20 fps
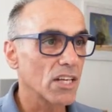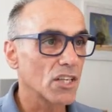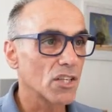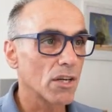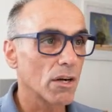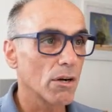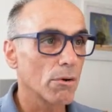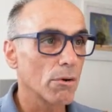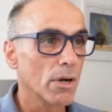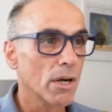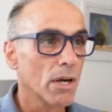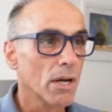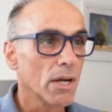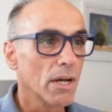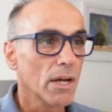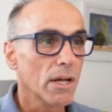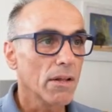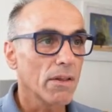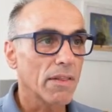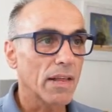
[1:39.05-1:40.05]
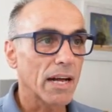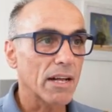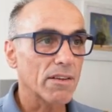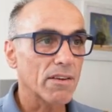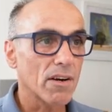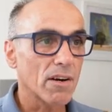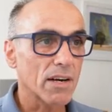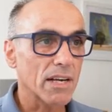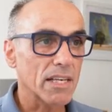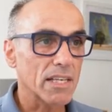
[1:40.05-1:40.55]
So that
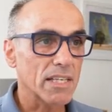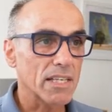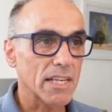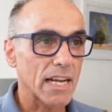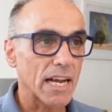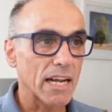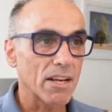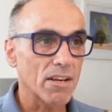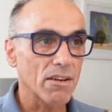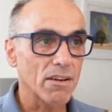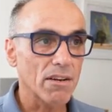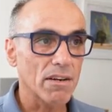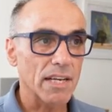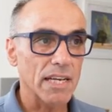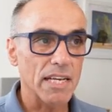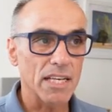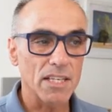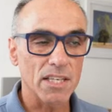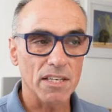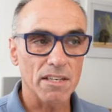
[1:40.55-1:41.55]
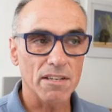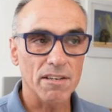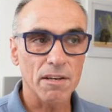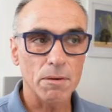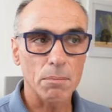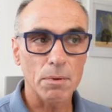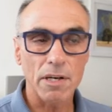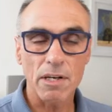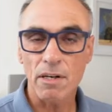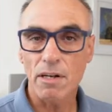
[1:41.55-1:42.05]
target standard is a
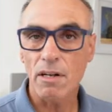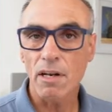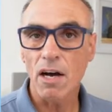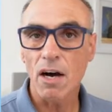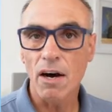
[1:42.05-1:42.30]
typical